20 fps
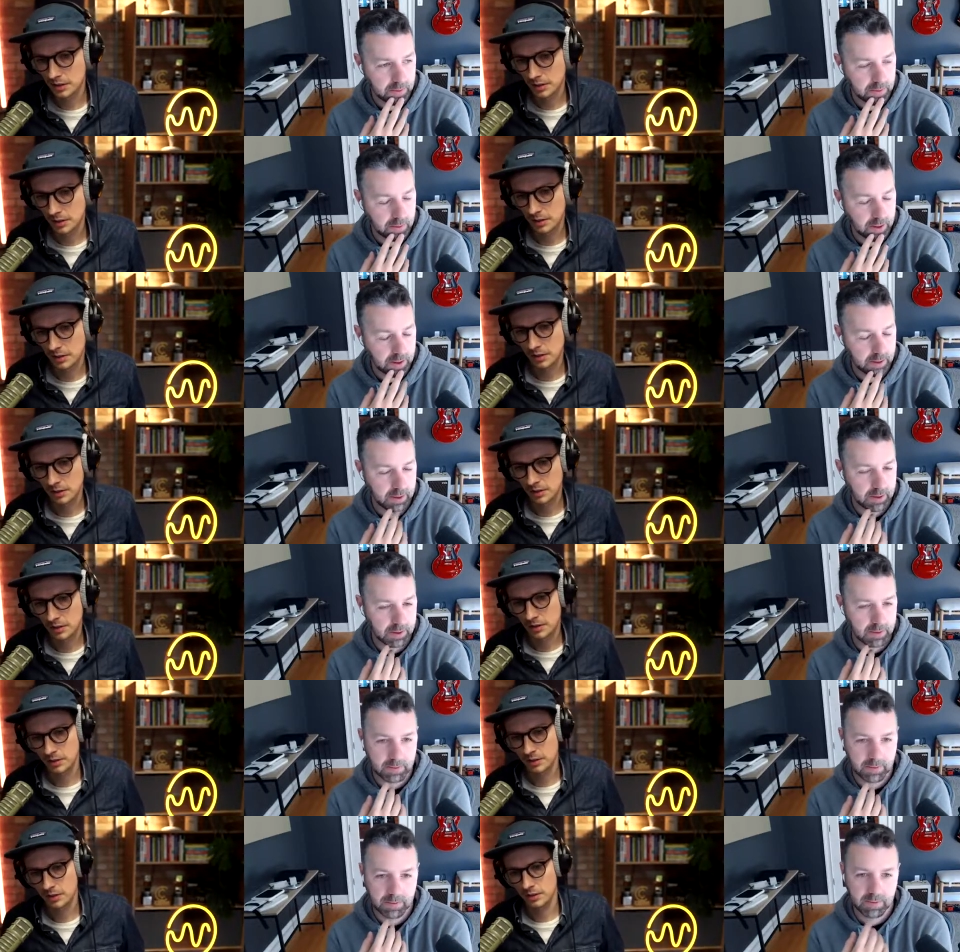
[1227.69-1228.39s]
Speaker 1: I don't know
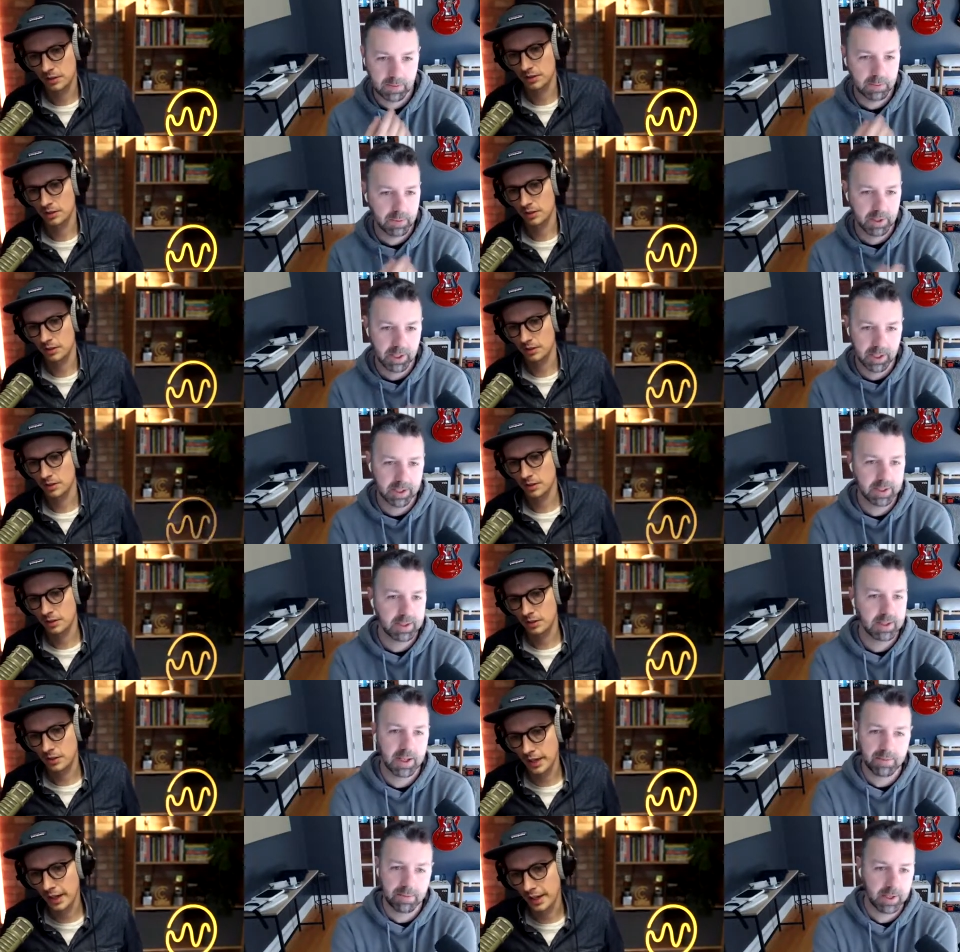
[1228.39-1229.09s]
but like
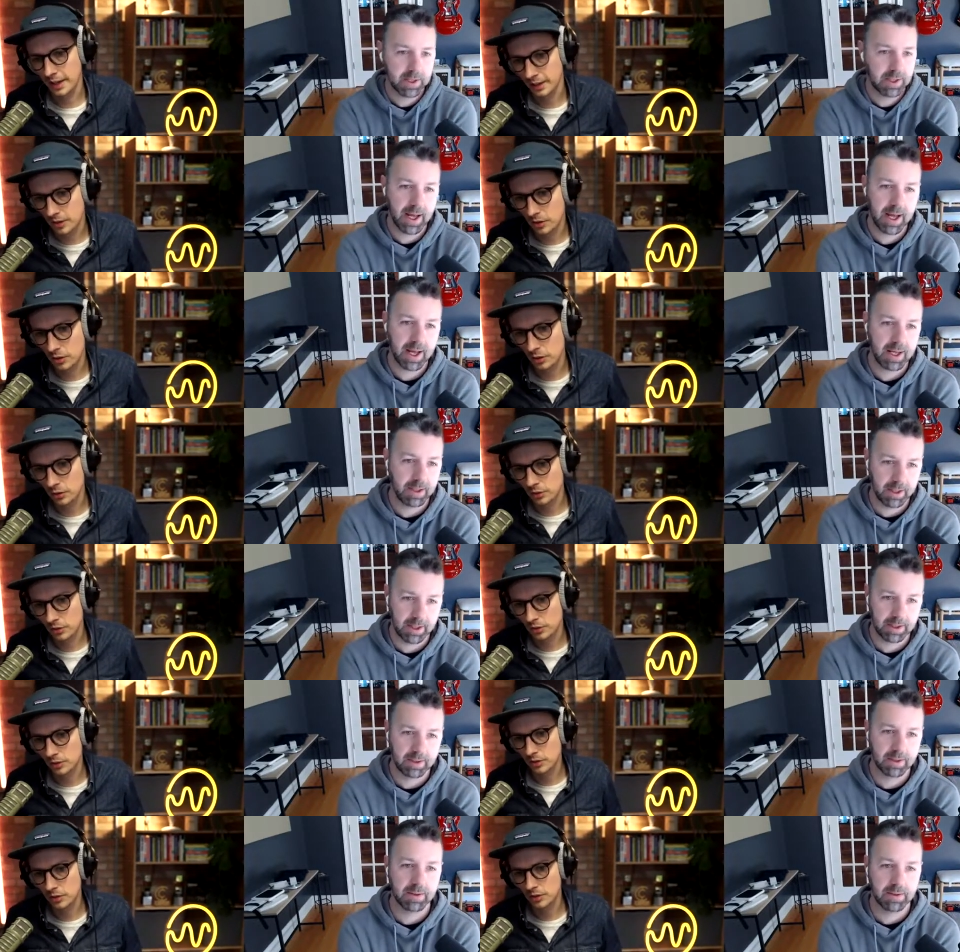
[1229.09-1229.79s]
stuff yeah, like that, yeah.
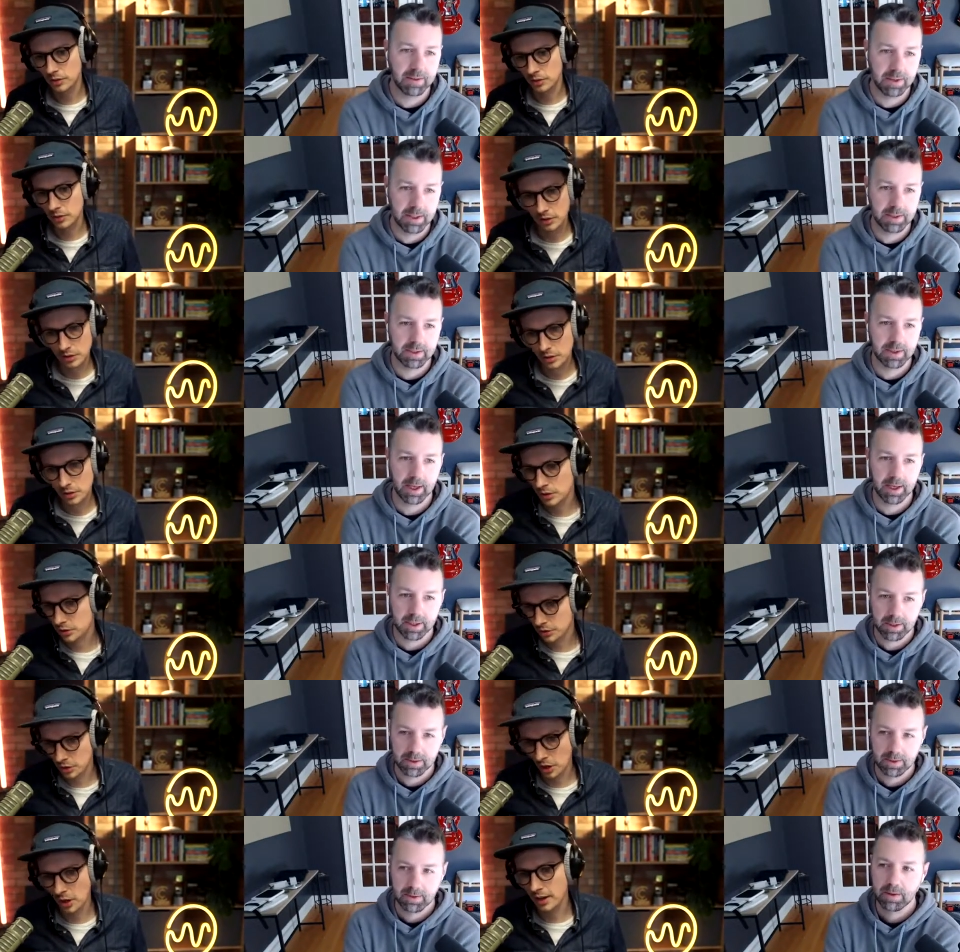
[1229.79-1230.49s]
like is, is like
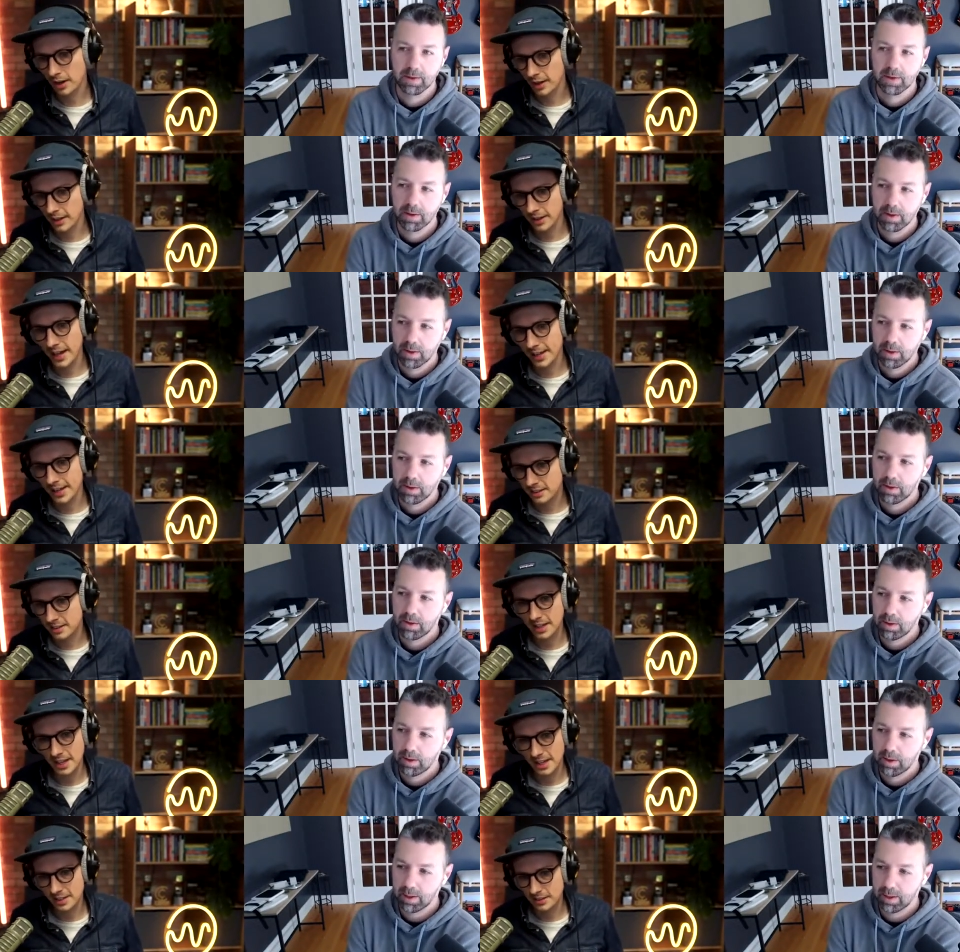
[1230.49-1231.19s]
totally that's,
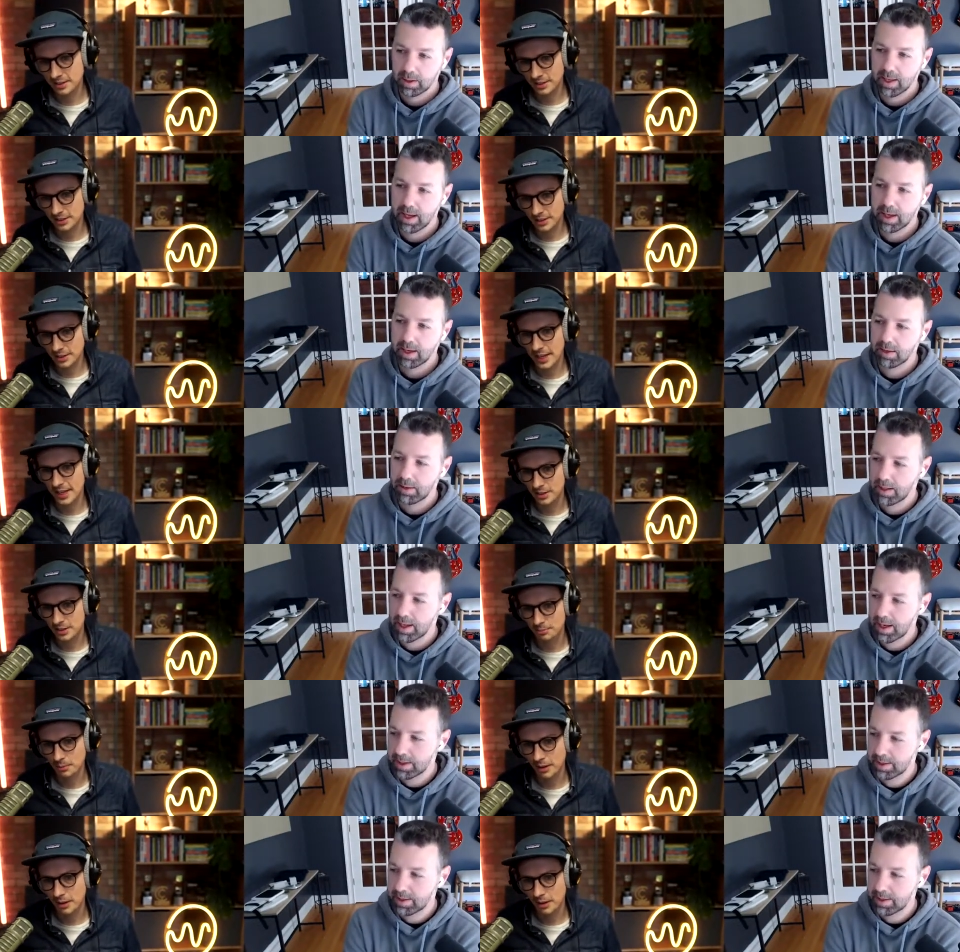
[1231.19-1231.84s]
that's like a lot of a lot of